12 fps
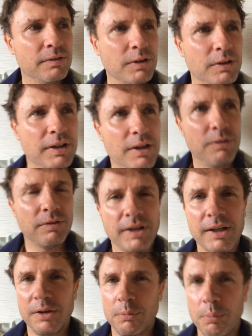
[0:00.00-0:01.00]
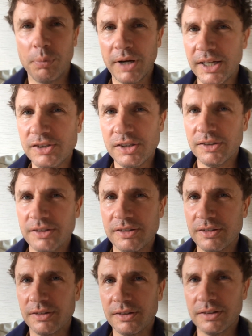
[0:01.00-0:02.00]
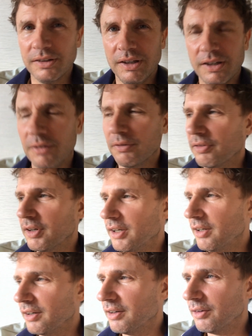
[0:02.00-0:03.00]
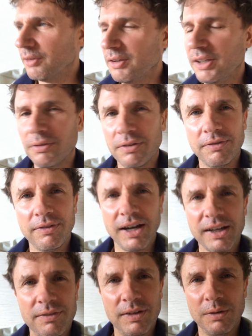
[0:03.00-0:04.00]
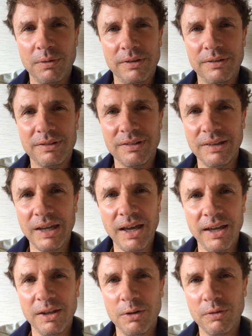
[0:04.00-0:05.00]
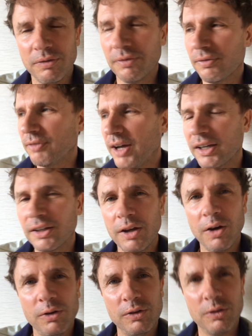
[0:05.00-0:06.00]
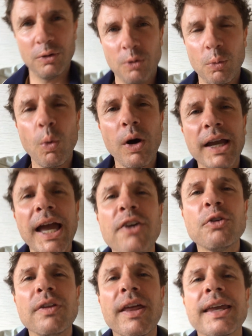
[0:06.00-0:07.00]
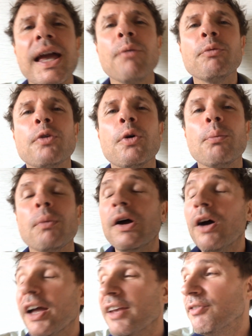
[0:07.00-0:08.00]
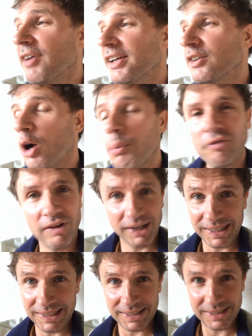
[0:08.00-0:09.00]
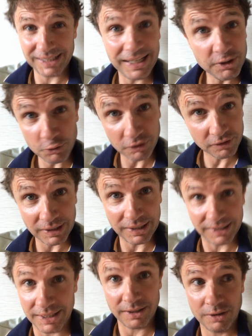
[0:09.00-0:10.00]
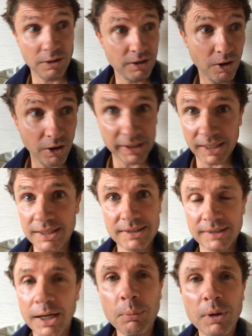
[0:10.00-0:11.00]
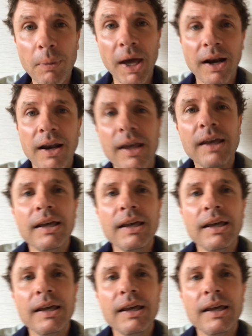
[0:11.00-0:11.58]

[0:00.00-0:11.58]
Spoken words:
fucking prejudice. Fucking couldn't give a fuck if anyone's gay or fuck goats or what country they come from. In fact, I'm fucking interested in it. I'm like, oh yeah, tell me about it.